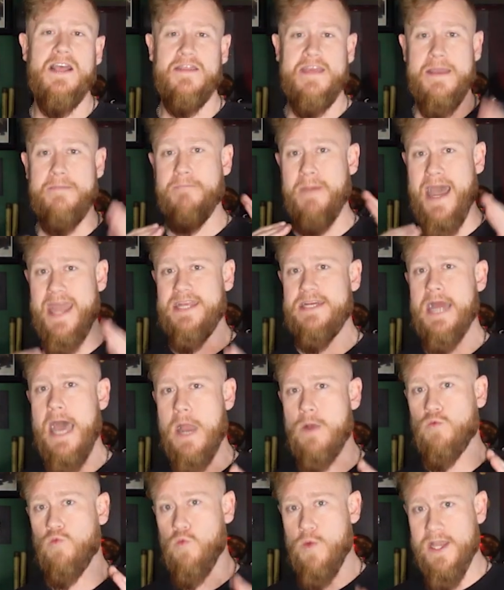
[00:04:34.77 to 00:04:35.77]
They might
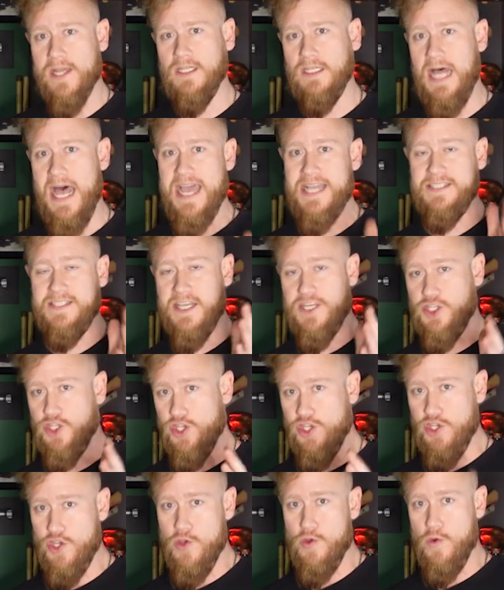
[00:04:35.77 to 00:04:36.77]
not realize that
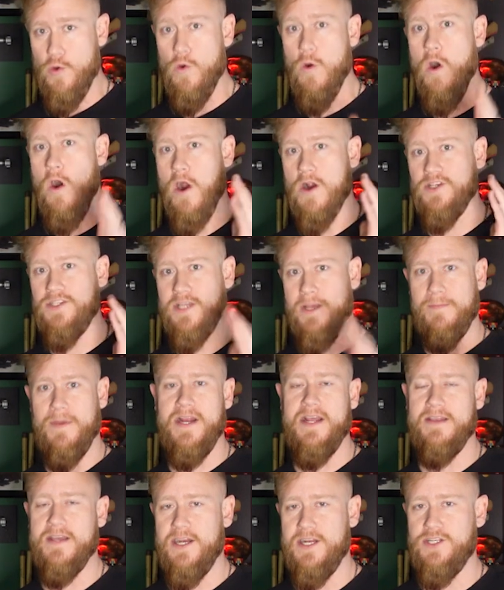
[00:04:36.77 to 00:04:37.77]
you are
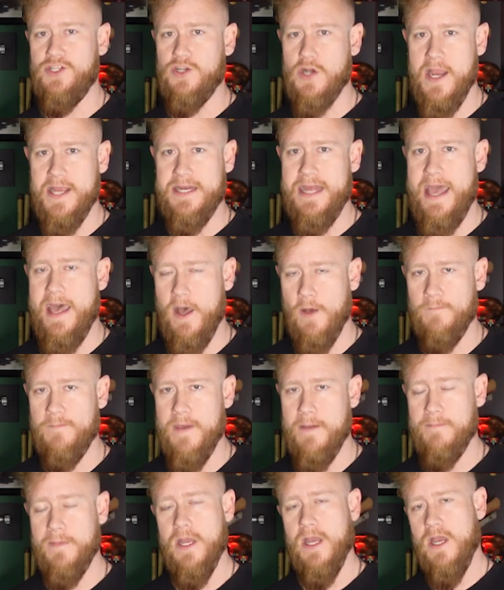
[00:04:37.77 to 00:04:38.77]
somebody that is trying to help
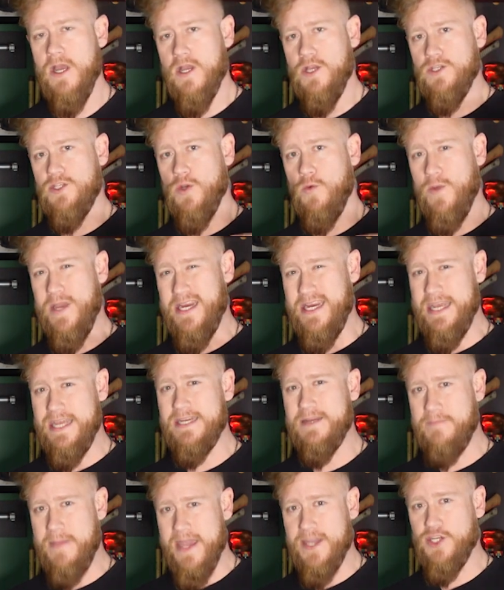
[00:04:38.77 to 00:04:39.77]
them. So we need
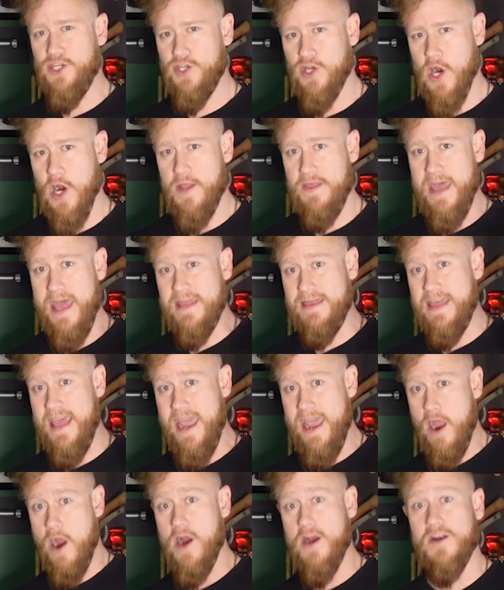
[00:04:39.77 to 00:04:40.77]
to make sure that
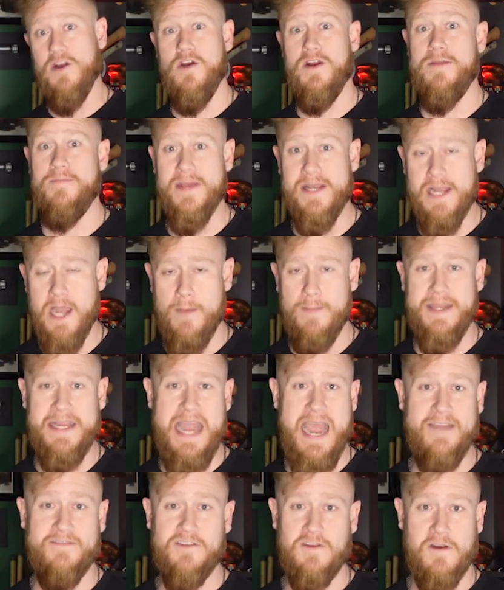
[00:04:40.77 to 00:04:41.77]
they aren't going to be coming
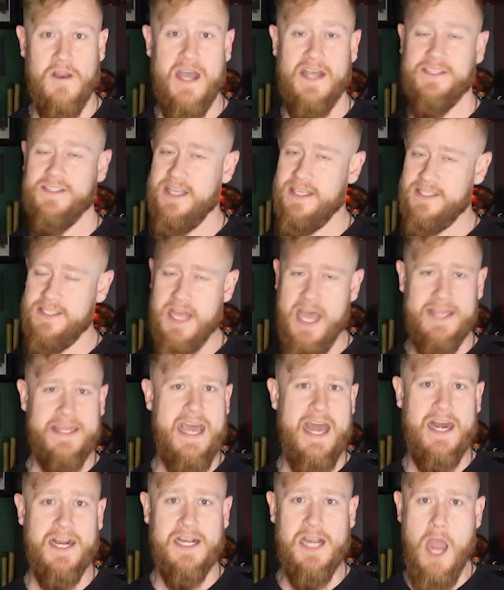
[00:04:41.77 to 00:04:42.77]
after us. That's not
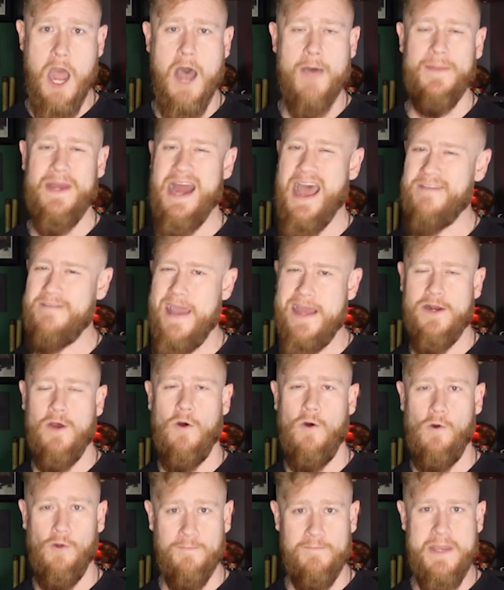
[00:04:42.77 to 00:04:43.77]
that uncommon. I've had to
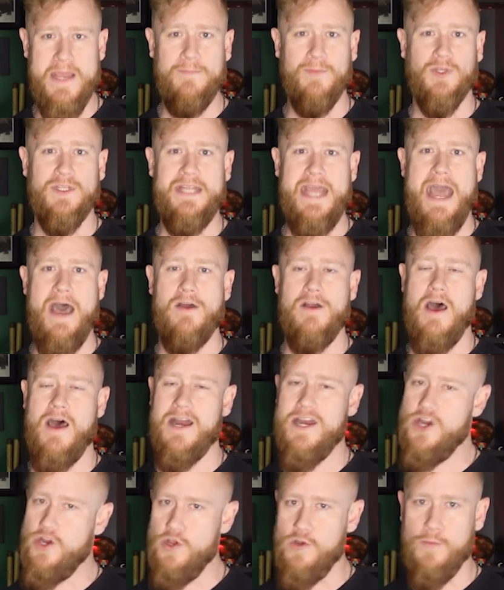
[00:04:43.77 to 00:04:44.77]
hold people down
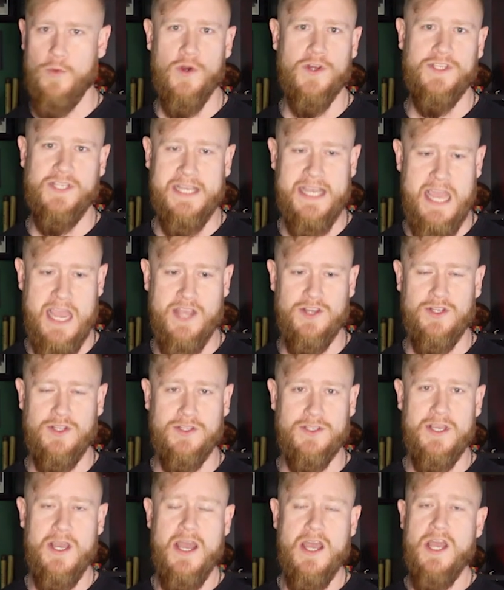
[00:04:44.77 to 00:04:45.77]
on numerous
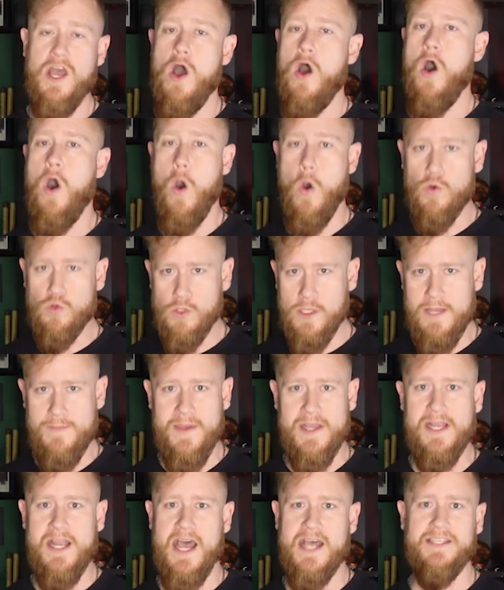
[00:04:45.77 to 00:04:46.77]
occasions only
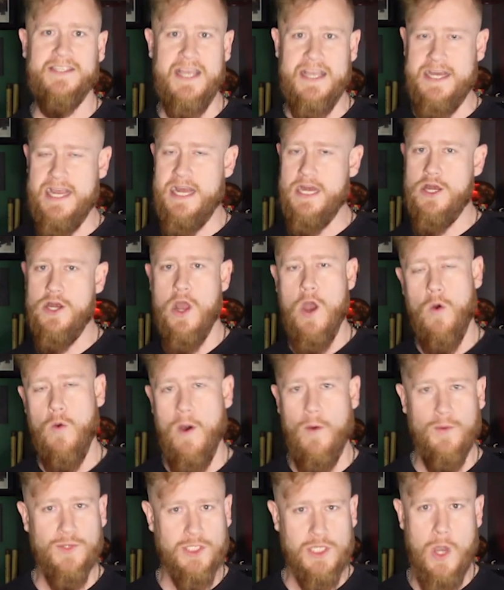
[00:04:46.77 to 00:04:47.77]
because they didn't know
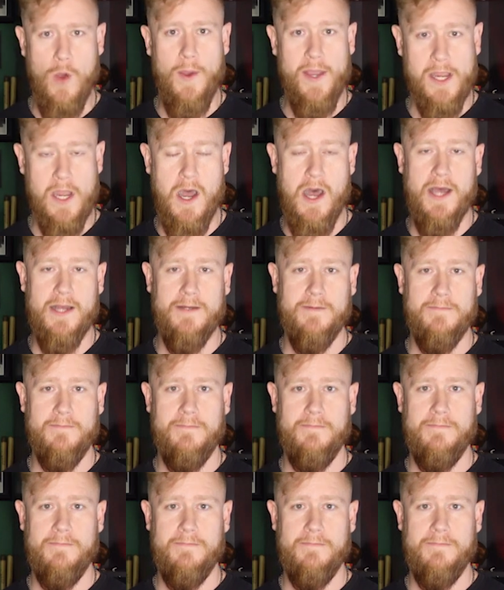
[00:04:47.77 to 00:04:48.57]
what was going on.